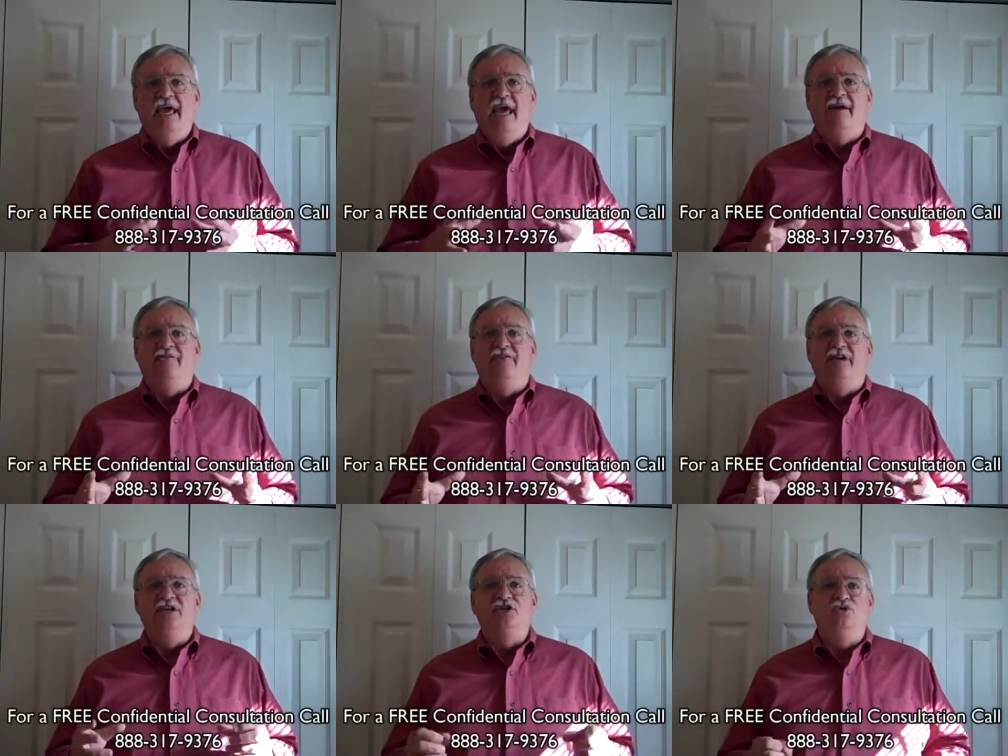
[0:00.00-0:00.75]

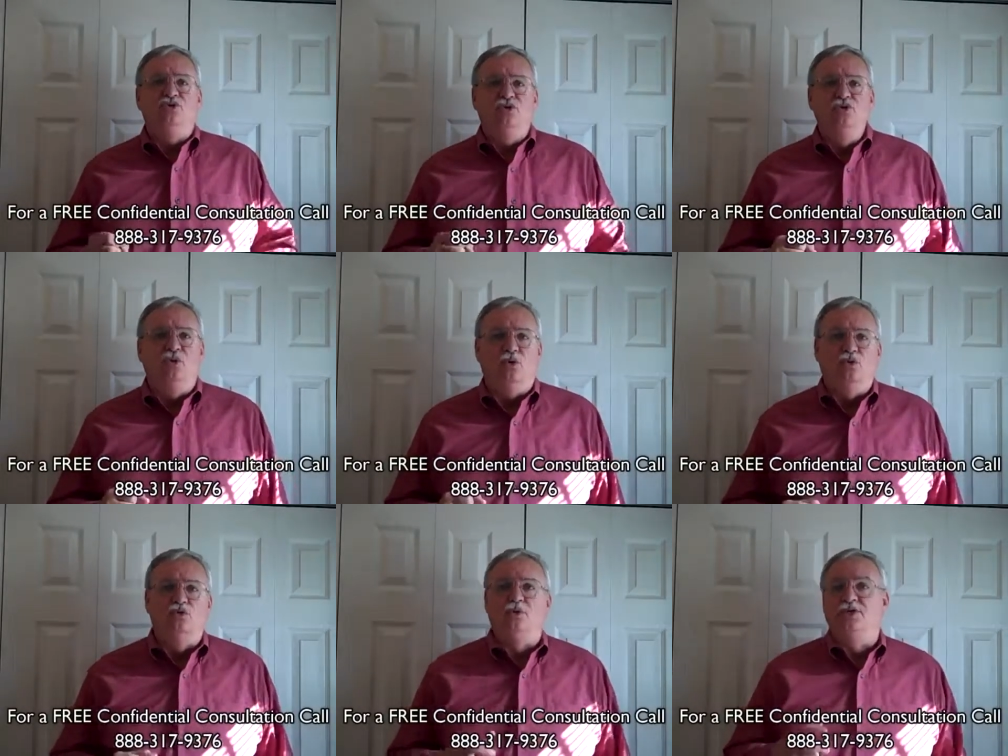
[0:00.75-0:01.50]
have issued new
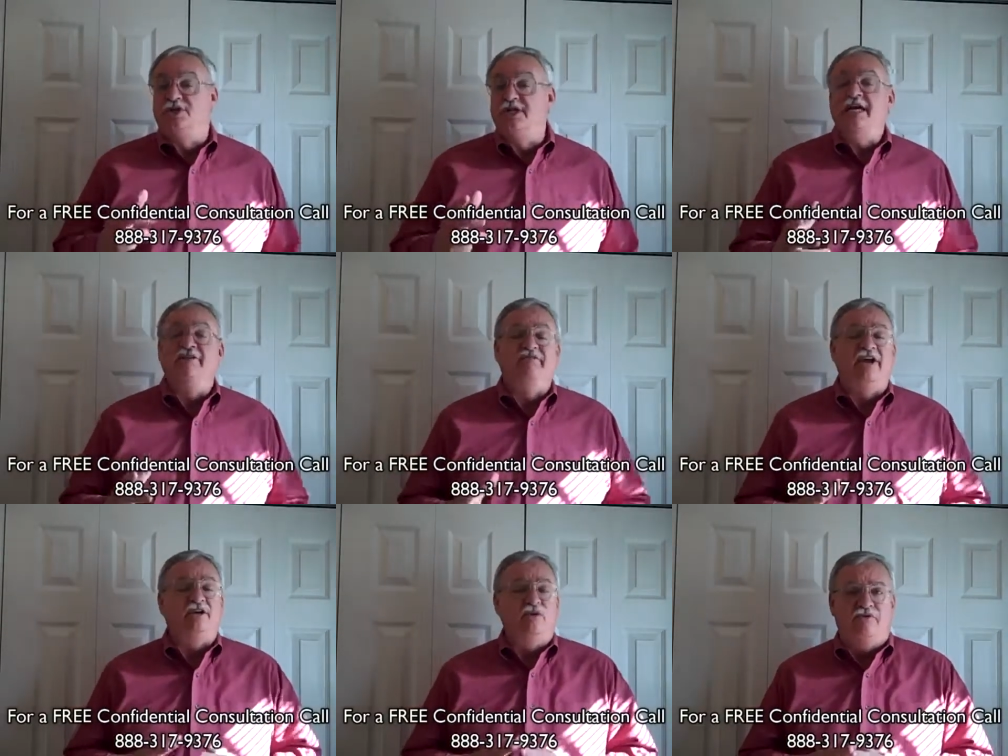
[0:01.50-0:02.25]
rules which will take
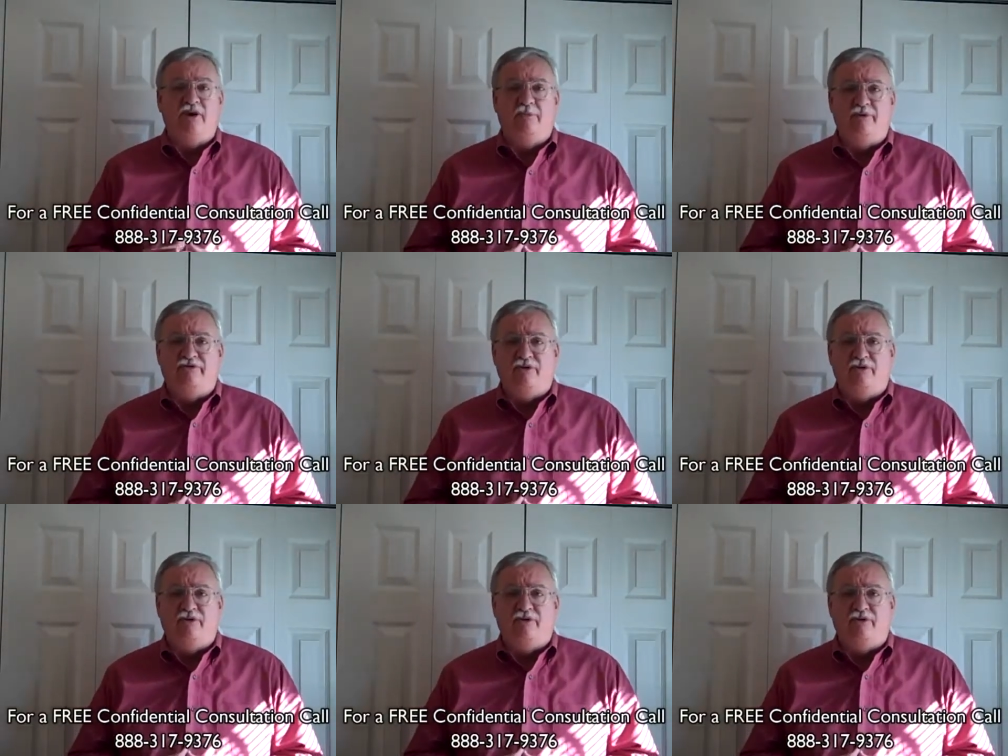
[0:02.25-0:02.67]
effect November